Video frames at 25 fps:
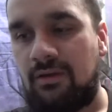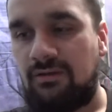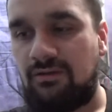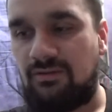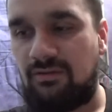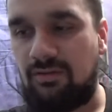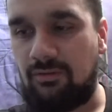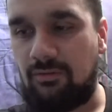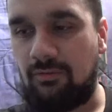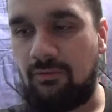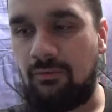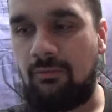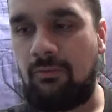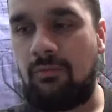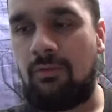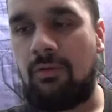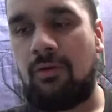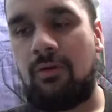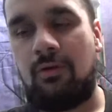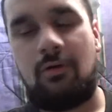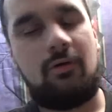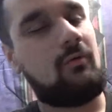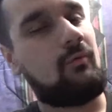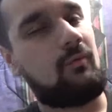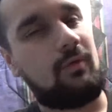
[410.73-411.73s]
2
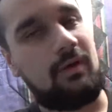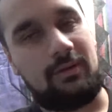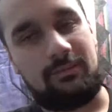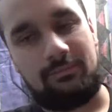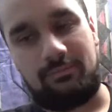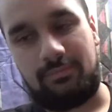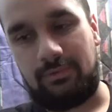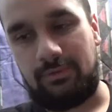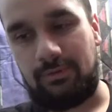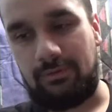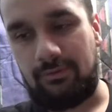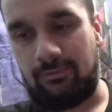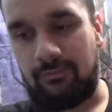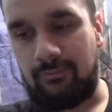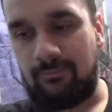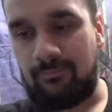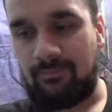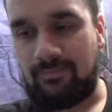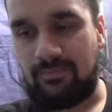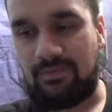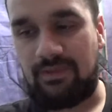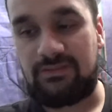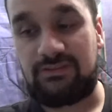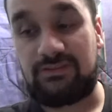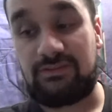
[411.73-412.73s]
white blue,
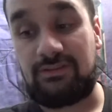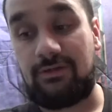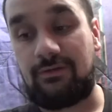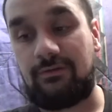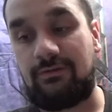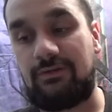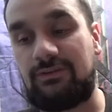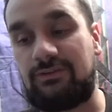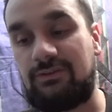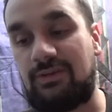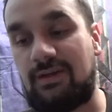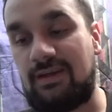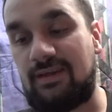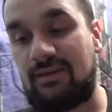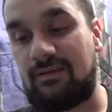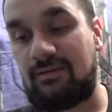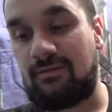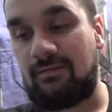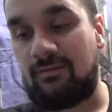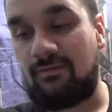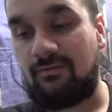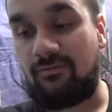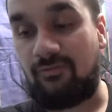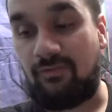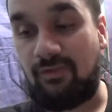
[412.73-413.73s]
legendary
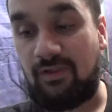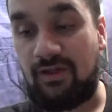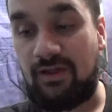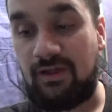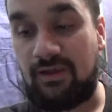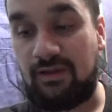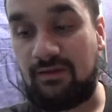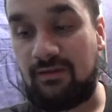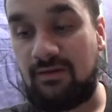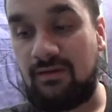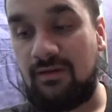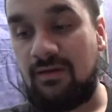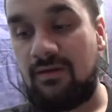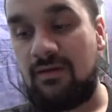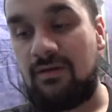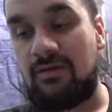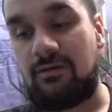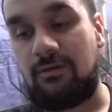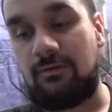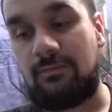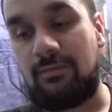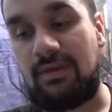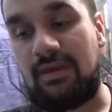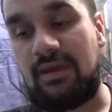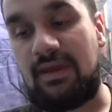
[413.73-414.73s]
dragon, flying.
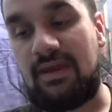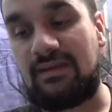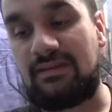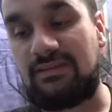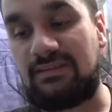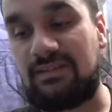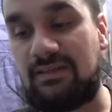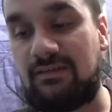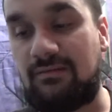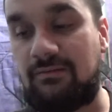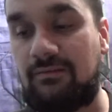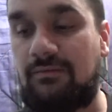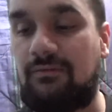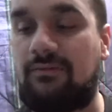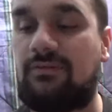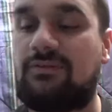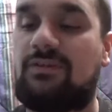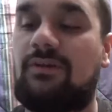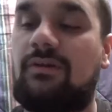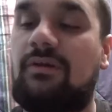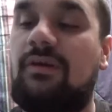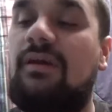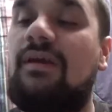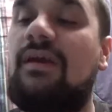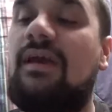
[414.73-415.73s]
You may exile
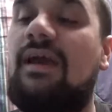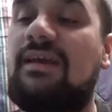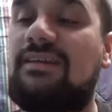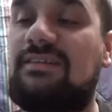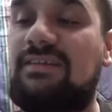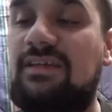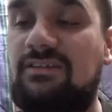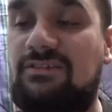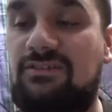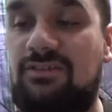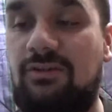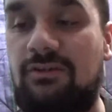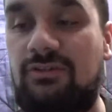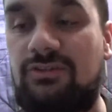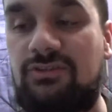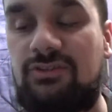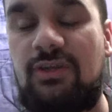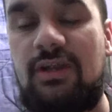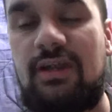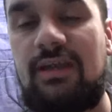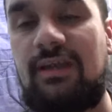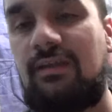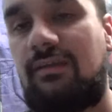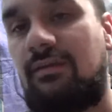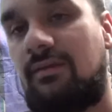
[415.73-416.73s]
Stardust
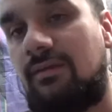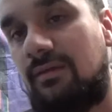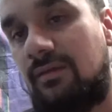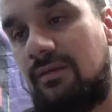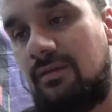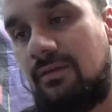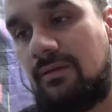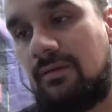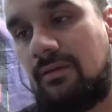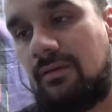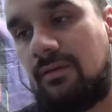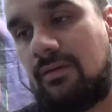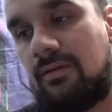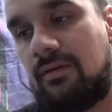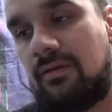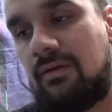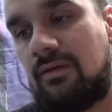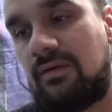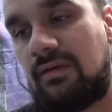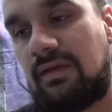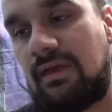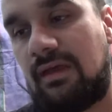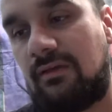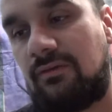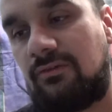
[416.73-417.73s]
Dragon,
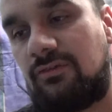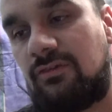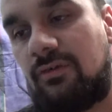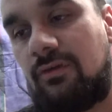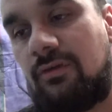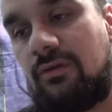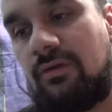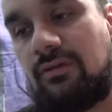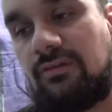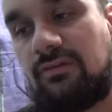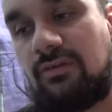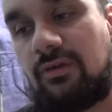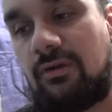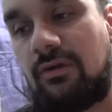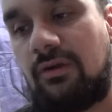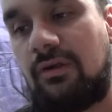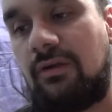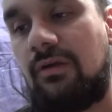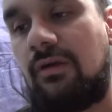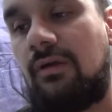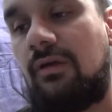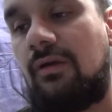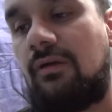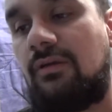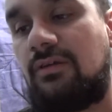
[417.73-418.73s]
counter a
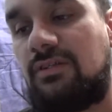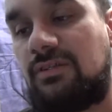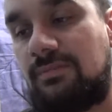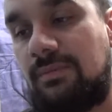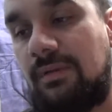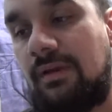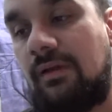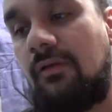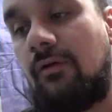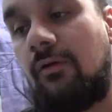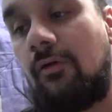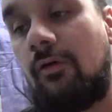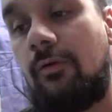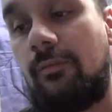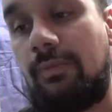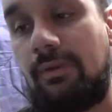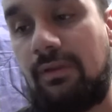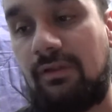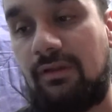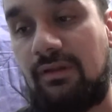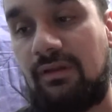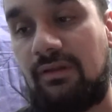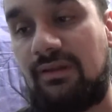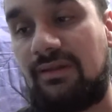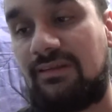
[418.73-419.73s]
target spell or
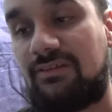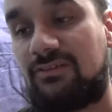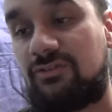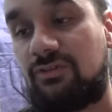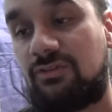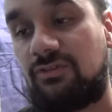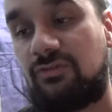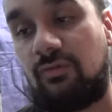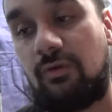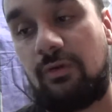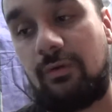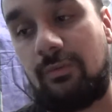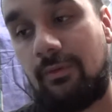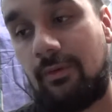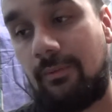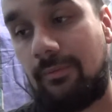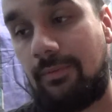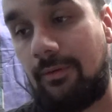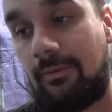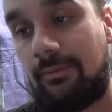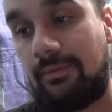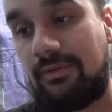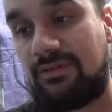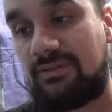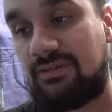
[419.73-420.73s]
ability that destroys one or more
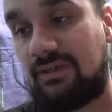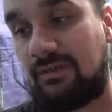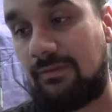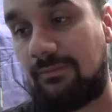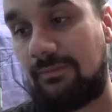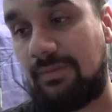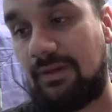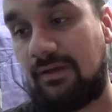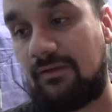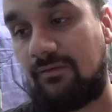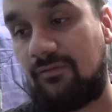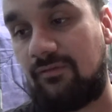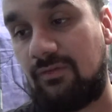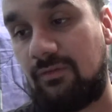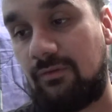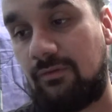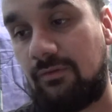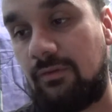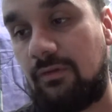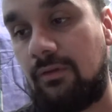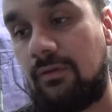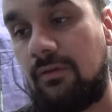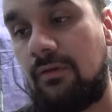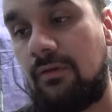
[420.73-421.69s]
permanents on the battlefield.